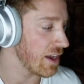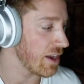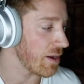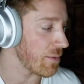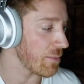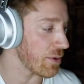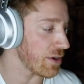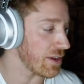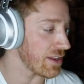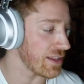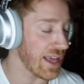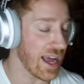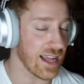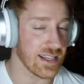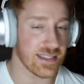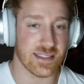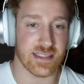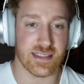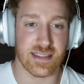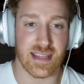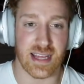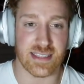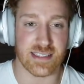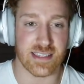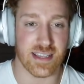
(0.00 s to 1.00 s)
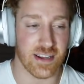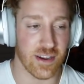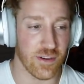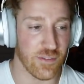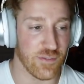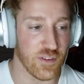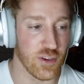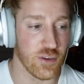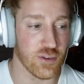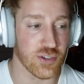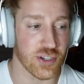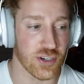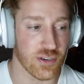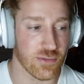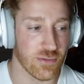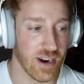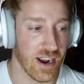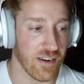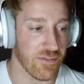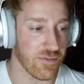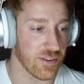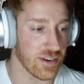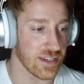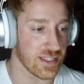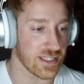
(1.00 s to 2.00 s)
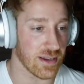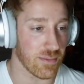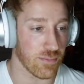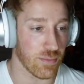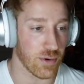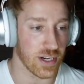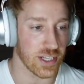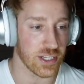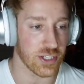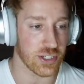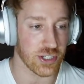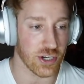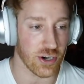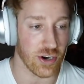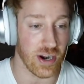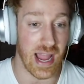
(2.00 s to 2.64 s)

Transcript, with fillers: but that's that's like a future reference, I'm pretty sure.